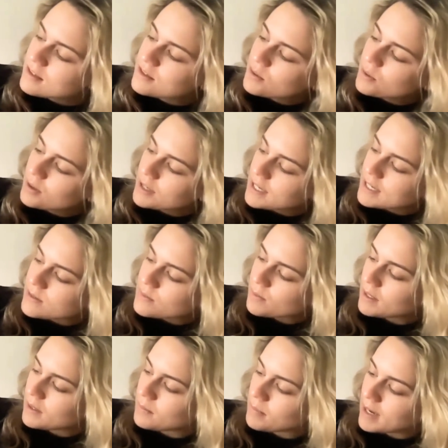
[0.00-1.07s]
story is
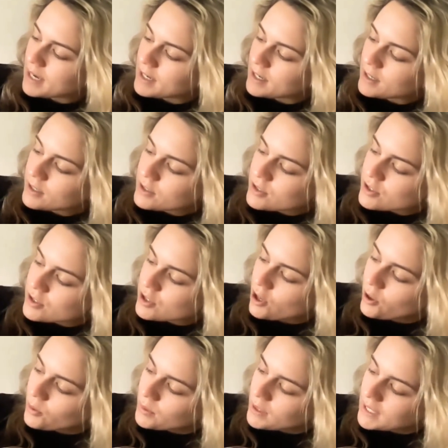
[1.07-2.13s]
written by
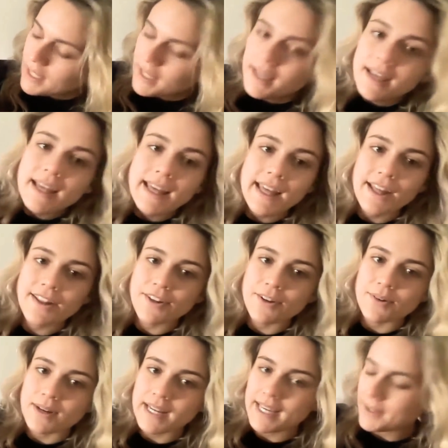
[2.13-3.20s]
Tony
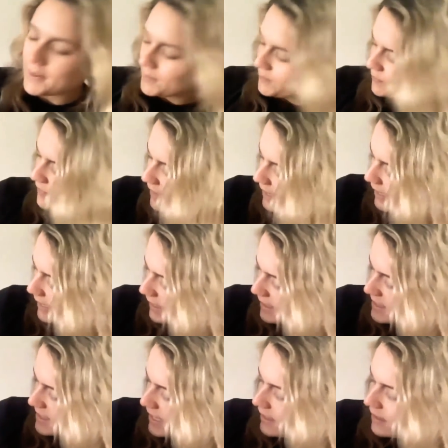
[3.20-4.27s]
Hillary, and
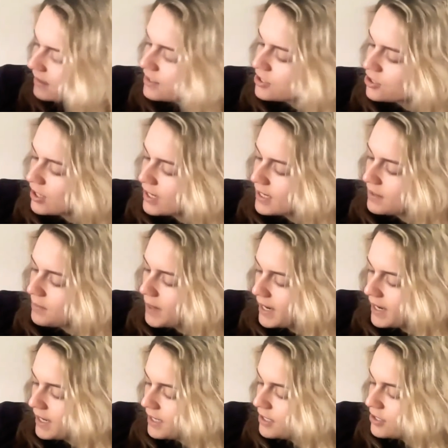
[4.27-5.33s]
it's illustrated
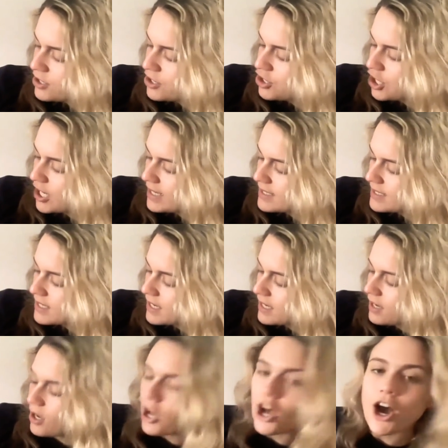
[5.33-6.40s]
by
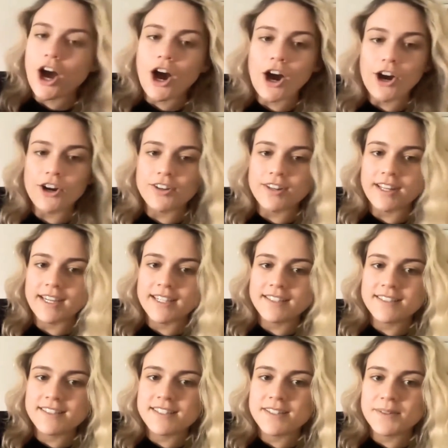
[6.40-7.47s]
Jesse
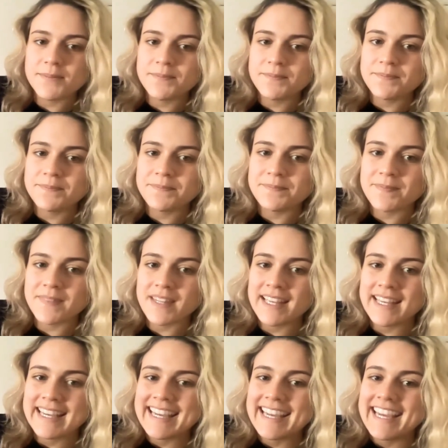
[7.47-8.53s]
Hartland.
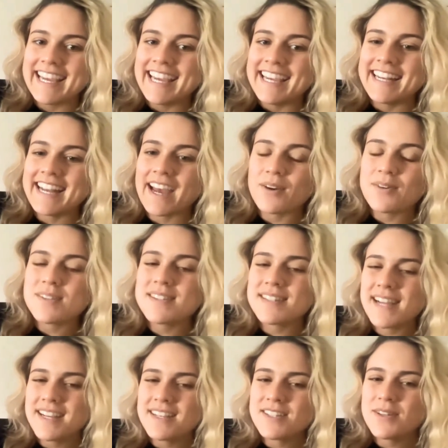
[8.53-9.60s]
Now,
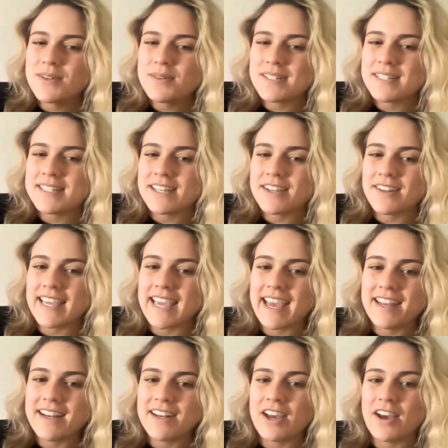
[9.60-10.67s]
stay tuned until the
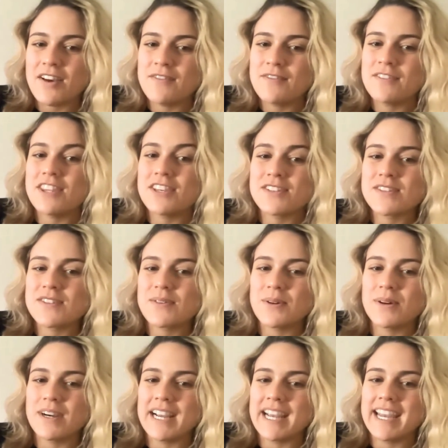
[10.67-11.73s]
end of the
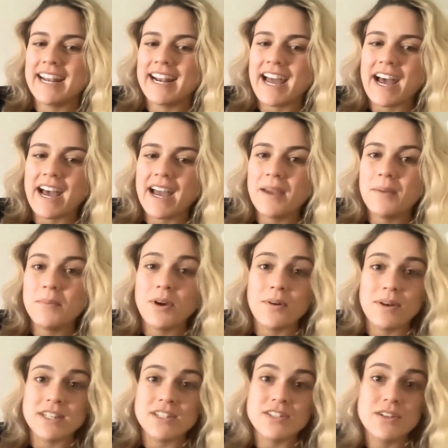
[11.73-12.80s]
story, and I am
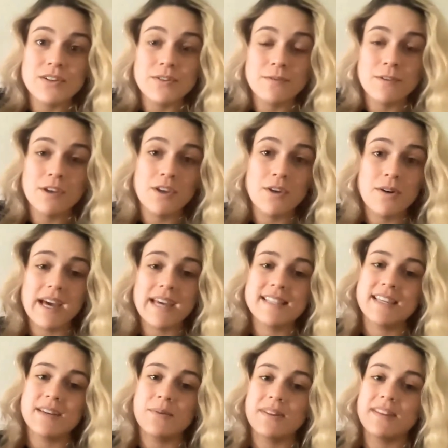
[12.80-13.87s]
going to fill you guys
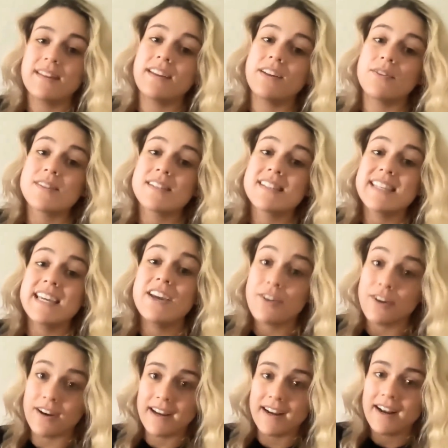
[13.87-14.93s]
in with a little
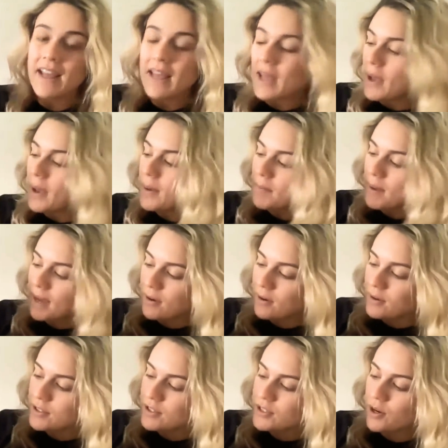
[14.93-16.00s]
secret
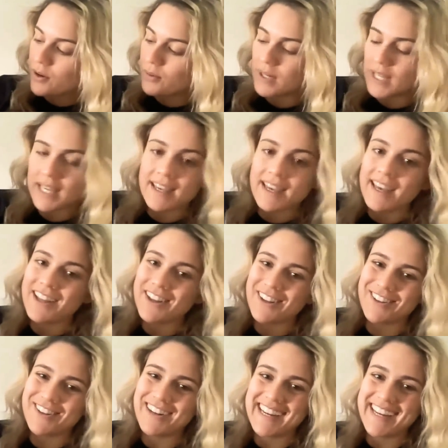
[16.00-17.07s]
about Tony
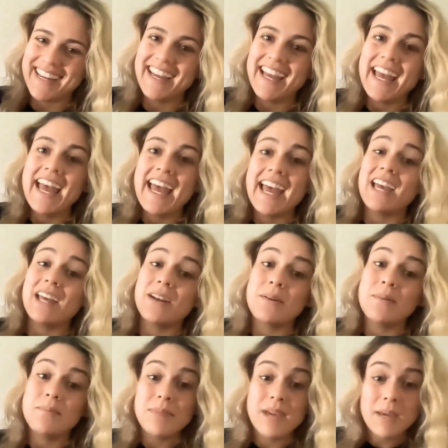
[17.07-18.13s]
Hillary.
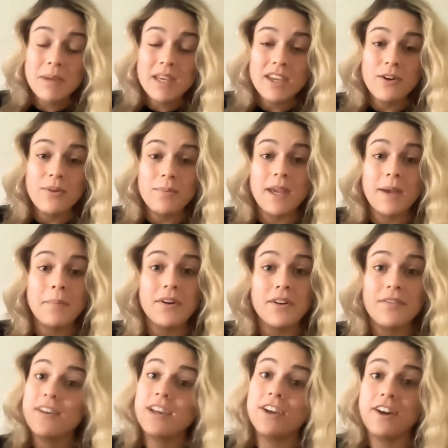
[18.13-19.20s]
And maybe you'll be able
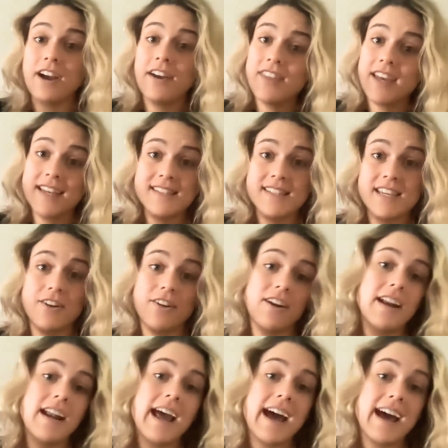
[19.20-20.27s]
to figure out that
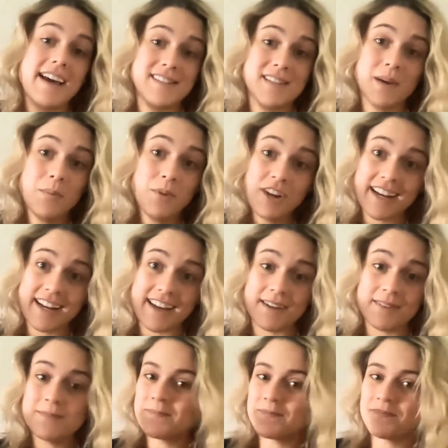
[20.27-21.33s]
secret as I'm
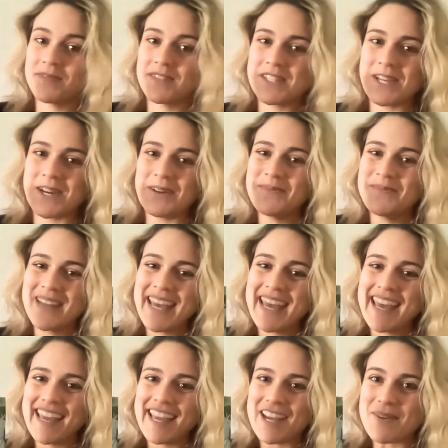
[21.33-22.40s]
reading. So,
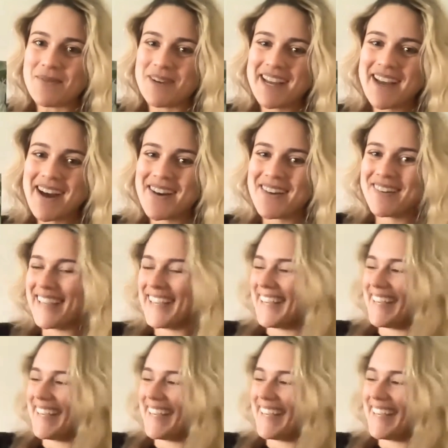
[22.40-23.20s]
here we go.